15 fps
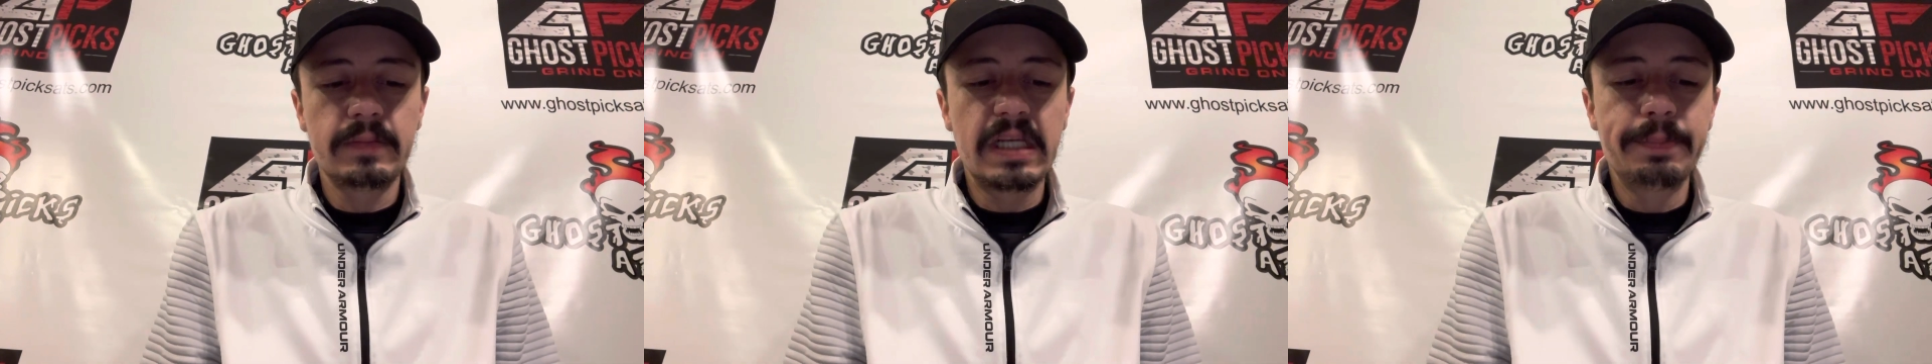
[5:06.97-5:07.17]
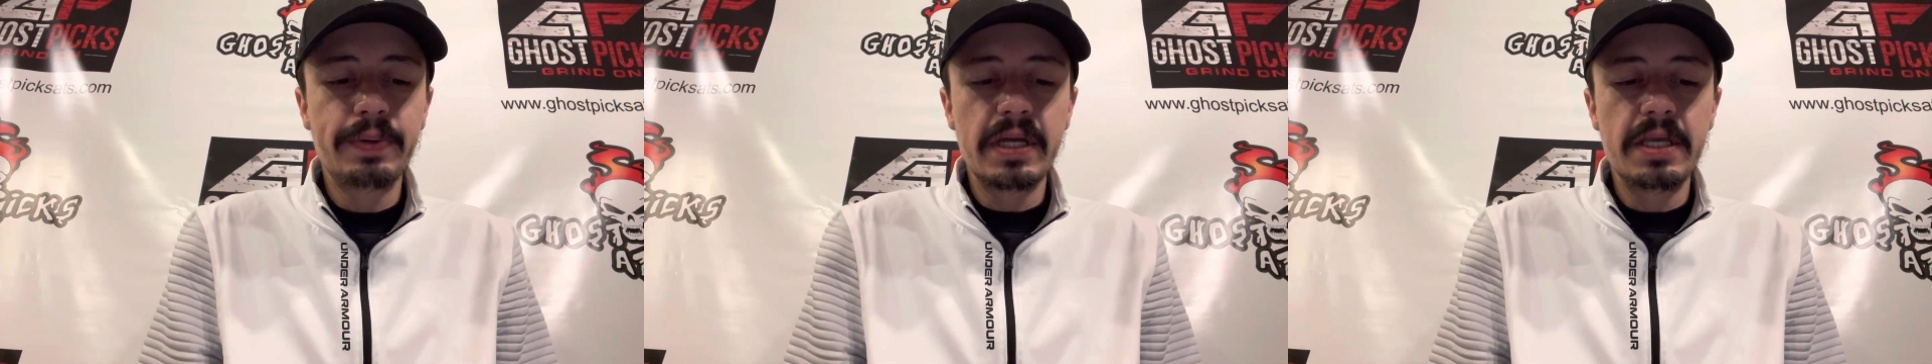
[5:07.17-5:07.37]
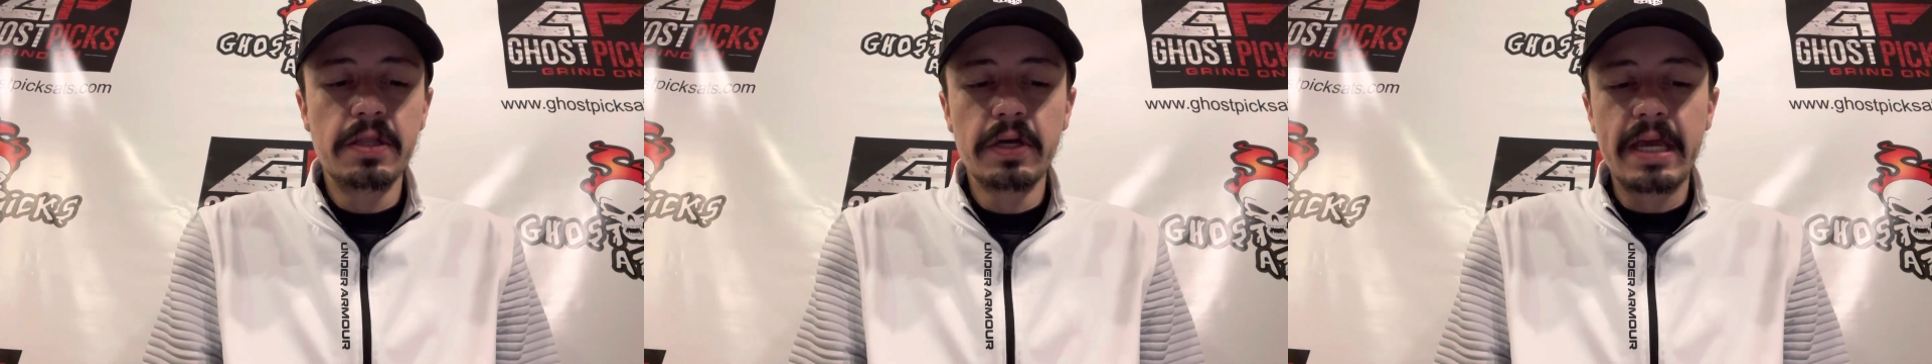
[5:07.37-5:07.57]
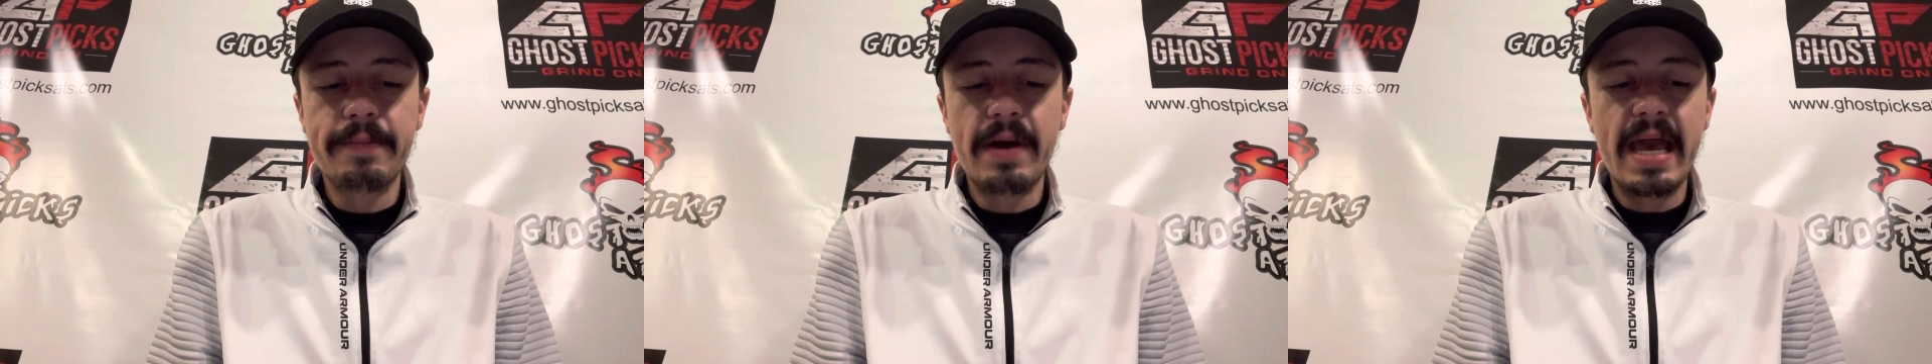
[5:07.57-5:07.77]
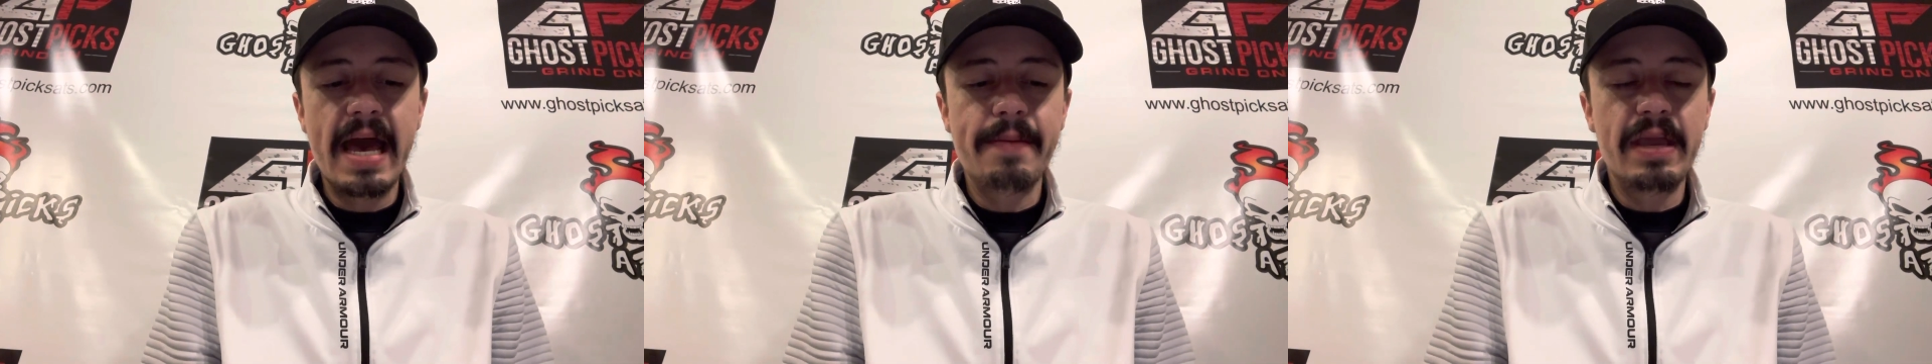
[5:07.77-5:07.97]
but you look at
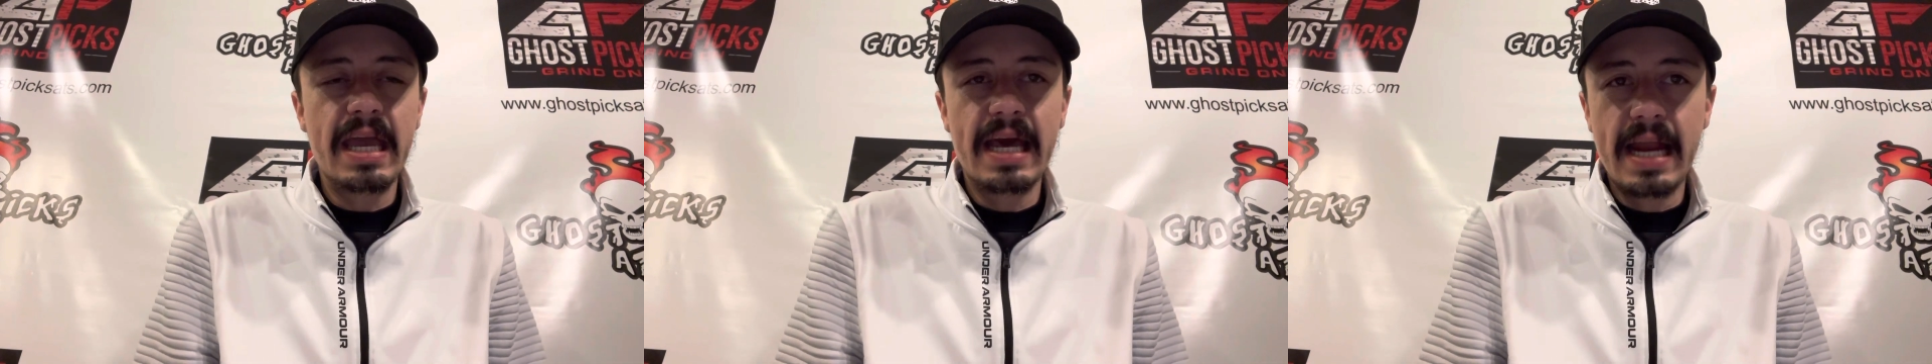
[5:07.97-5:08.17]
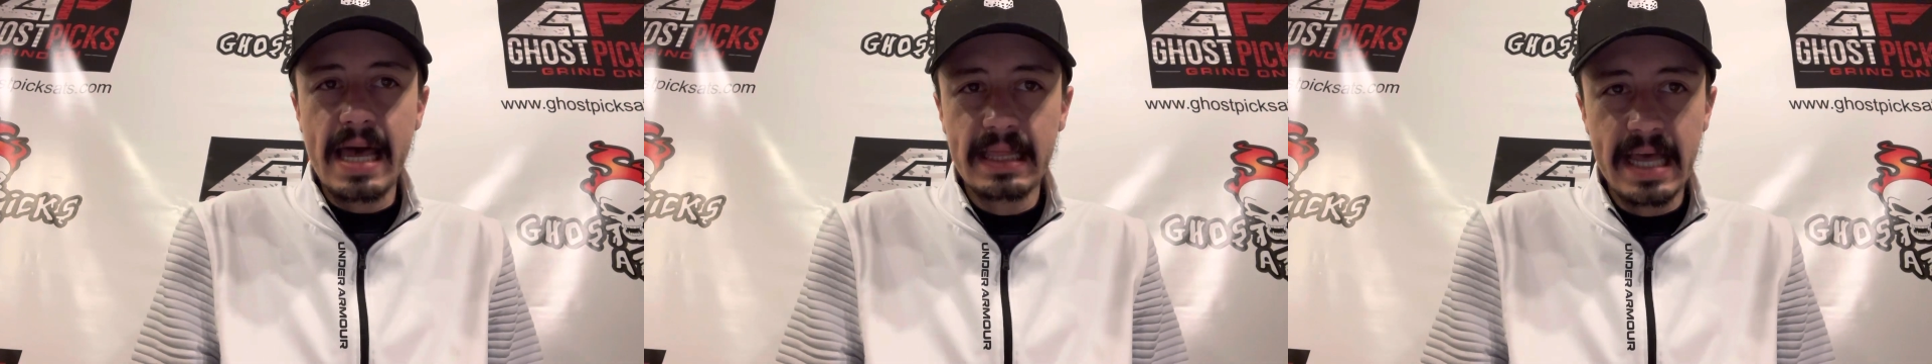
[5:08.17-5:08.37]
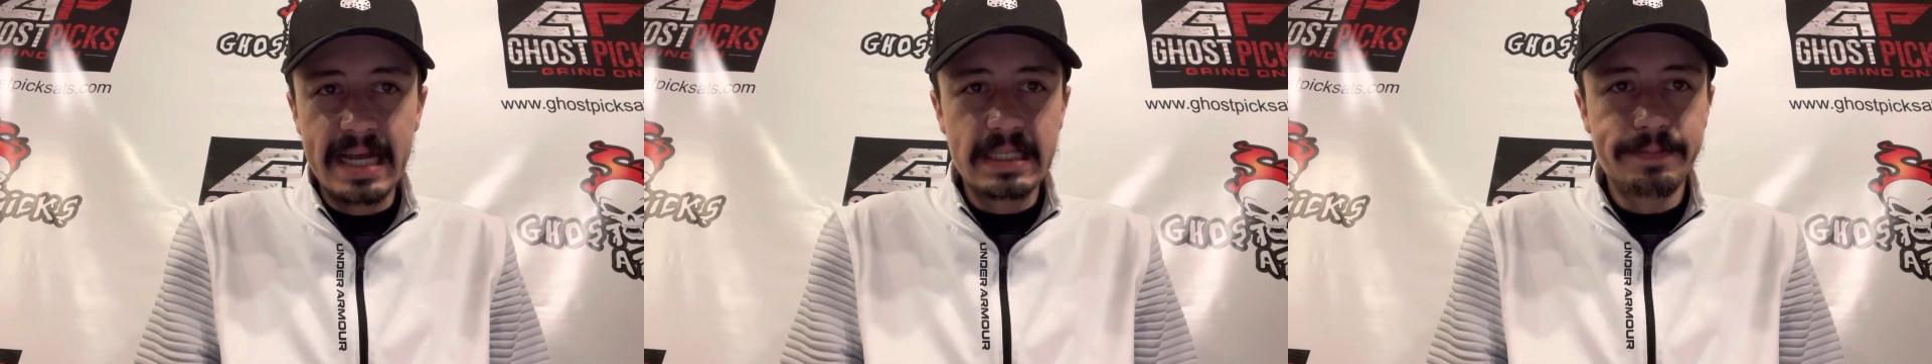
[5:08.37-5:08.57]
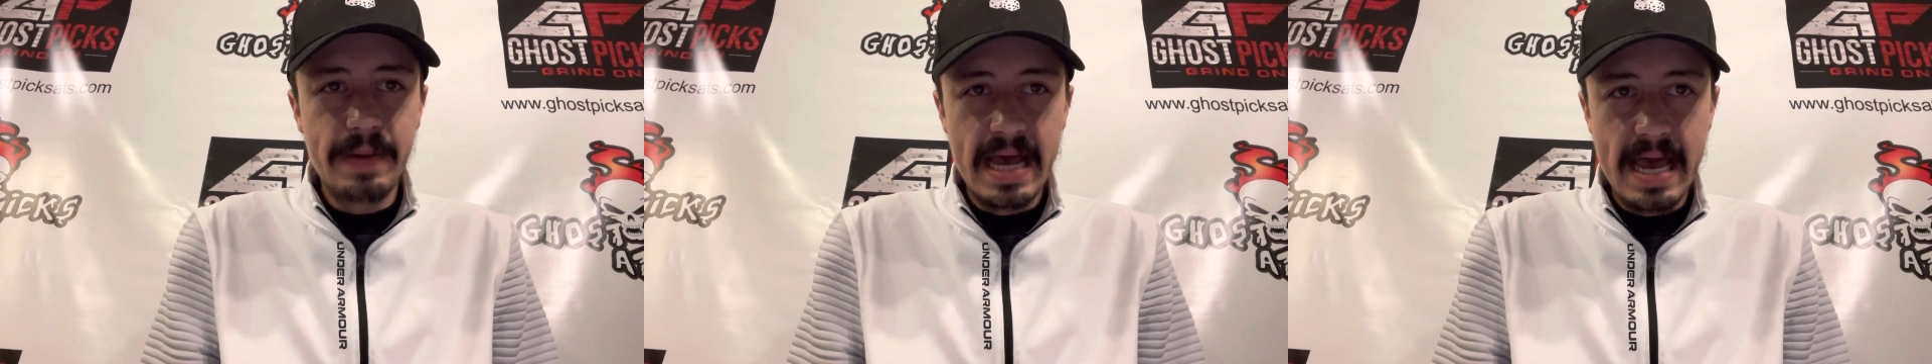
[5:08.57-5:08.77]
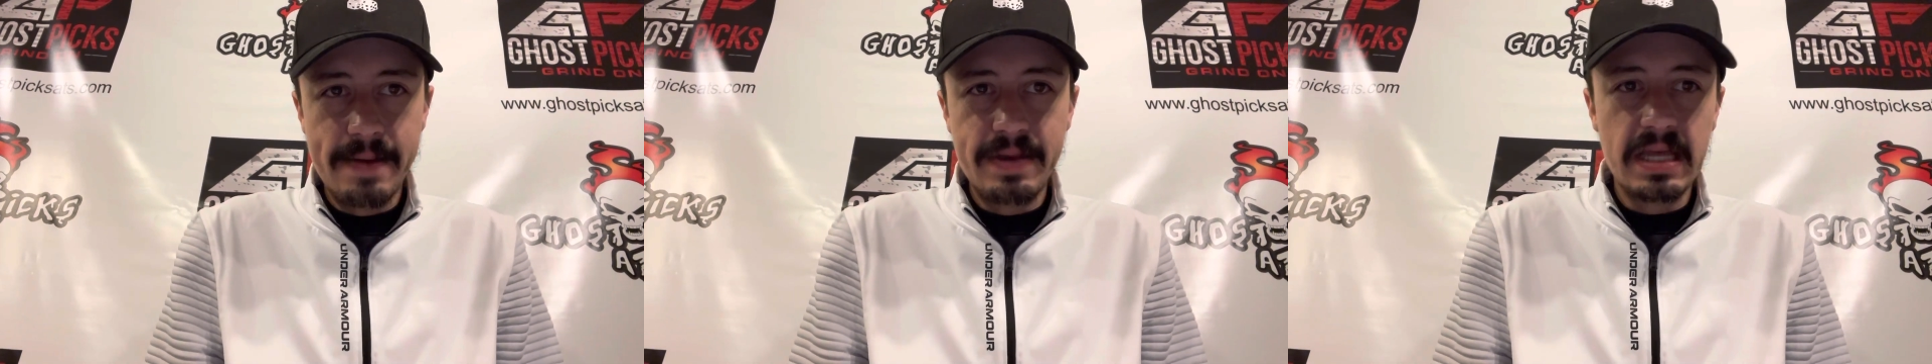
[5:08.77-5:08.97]
Miami, and I liked
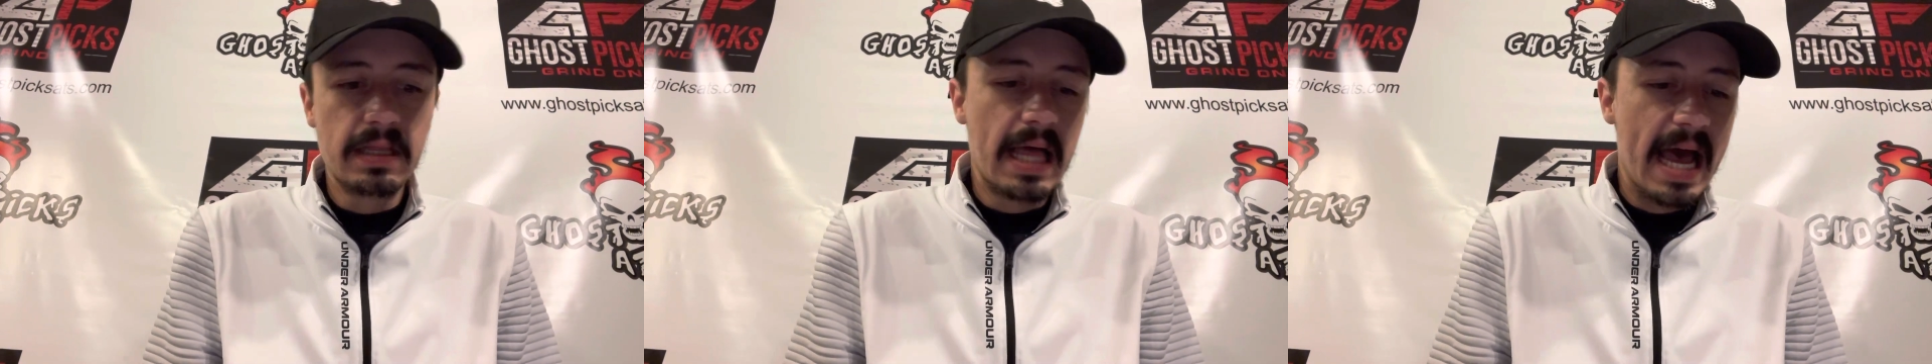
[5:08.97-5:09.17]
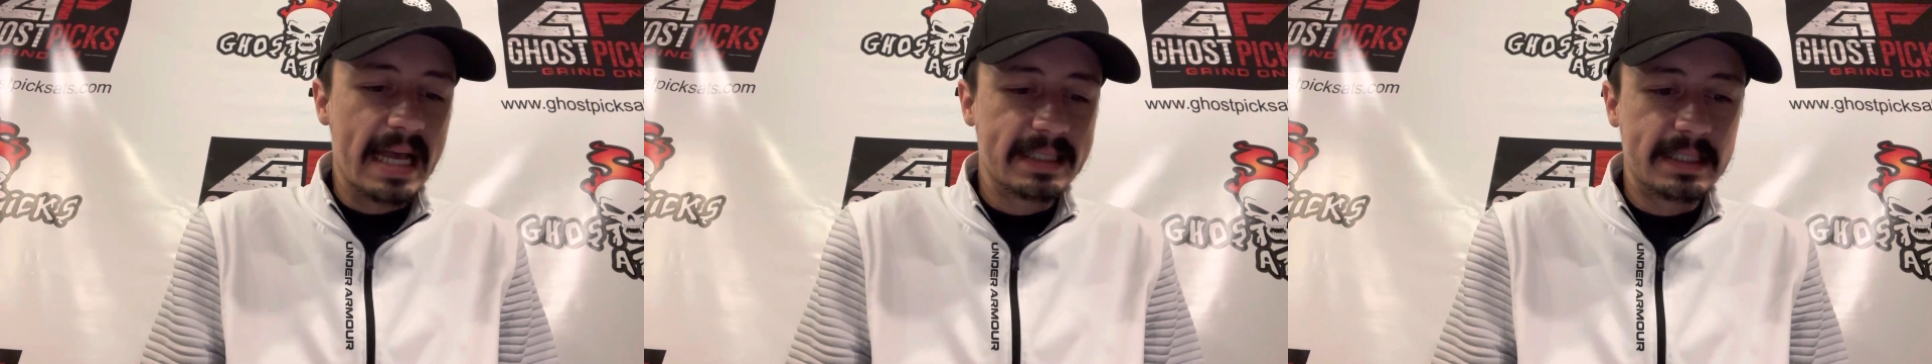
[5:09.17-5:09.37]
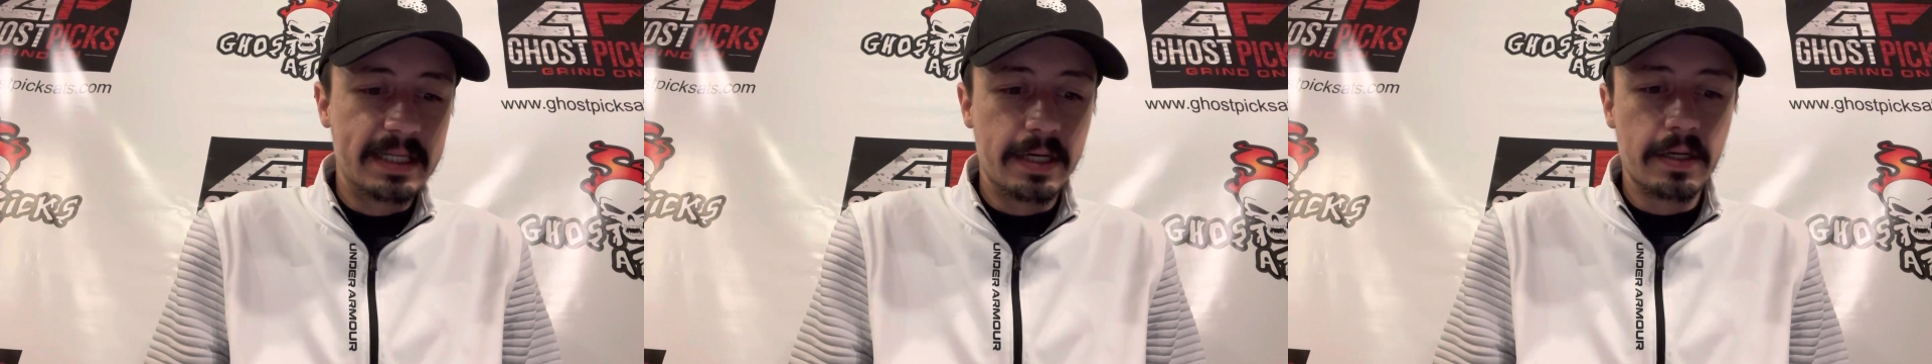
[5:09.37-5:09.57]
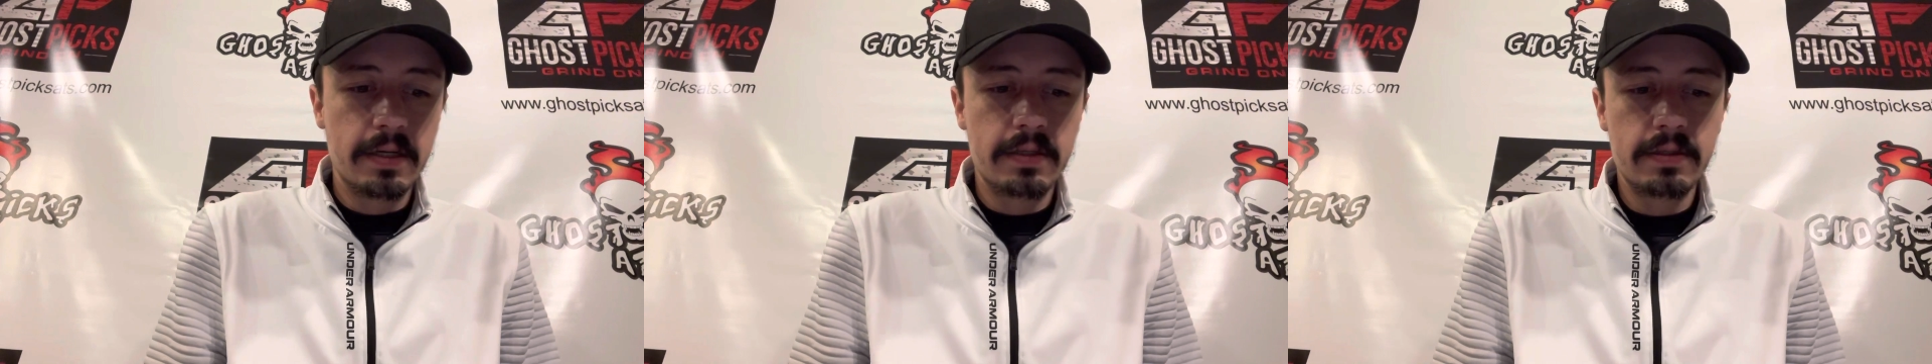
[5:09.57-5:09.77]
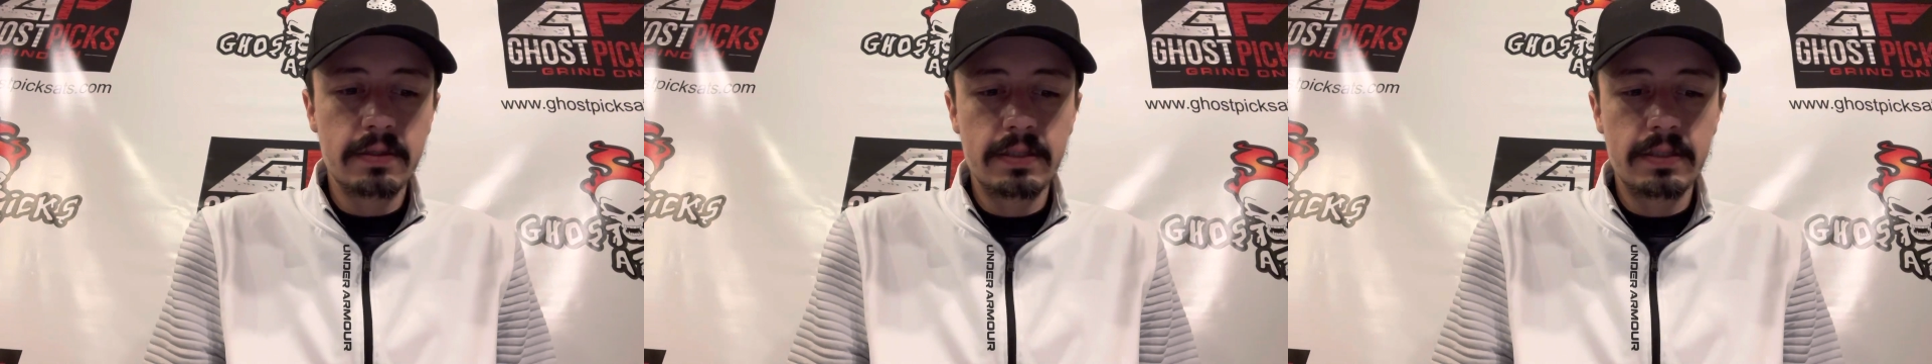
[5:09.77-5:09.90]
Miami last year,